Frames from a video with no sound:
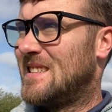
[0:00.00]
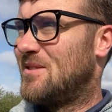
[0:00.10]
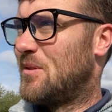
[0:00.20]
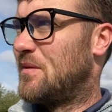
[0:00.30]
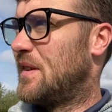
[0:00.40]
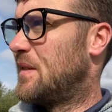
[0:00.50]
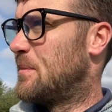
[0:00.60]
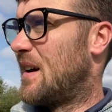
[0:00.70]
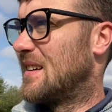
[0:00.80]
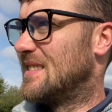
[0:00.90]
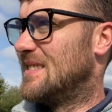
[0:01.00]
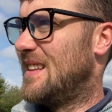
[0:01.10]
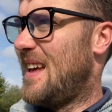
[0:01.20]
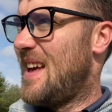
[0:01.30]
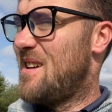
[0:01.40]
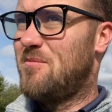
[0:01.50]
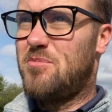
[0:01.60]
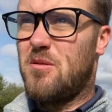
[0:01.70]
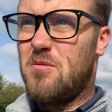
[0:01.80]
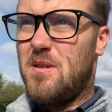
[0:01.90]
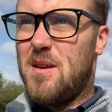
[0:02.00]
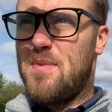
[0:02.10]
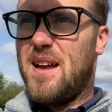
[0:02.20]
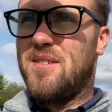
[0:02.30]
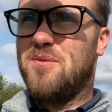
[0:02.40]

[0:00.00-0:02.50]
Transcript: 150 markers there, probably about